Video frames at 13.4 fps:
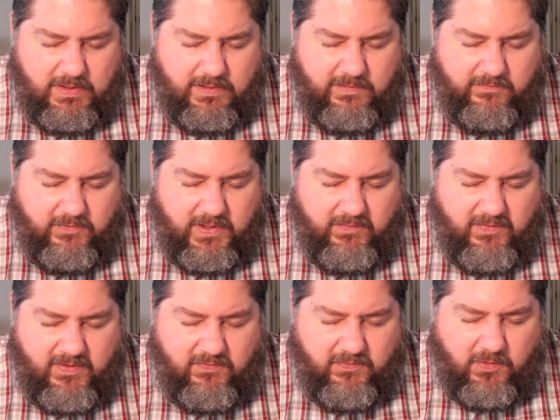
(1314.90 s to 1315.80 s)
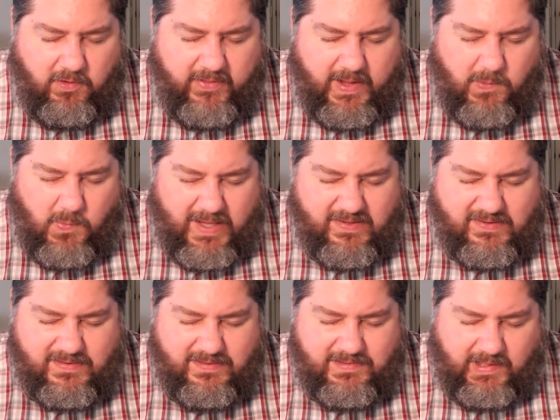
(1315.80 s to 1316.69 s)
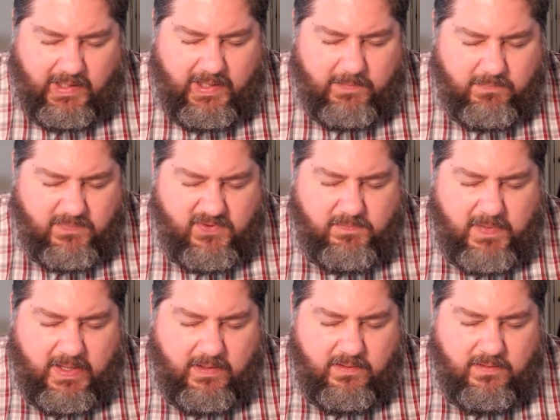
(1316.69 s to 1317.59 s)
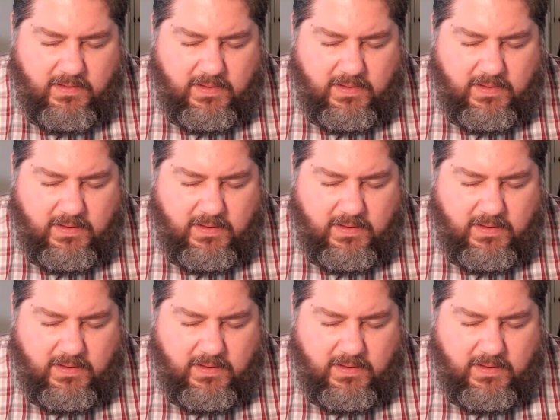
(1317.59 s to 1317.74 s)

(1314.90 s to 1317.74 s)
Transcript: Forgive us for all that wasted time spent